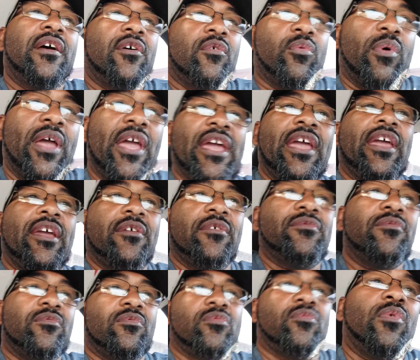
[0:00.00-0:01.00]
We
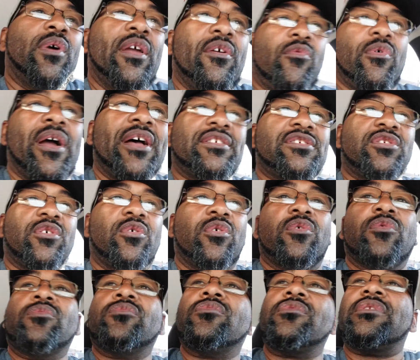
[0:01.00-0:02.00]
wrestle
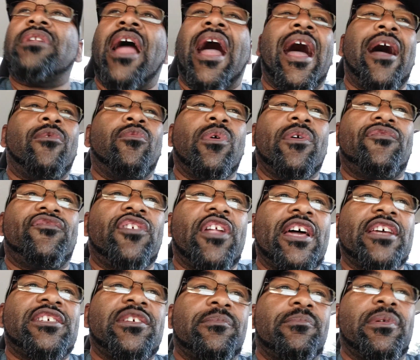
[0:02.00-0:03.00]
not with
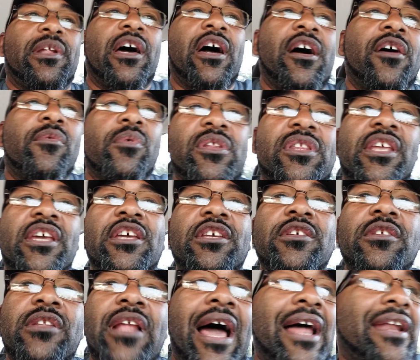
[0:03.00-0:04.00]
flesh and blood not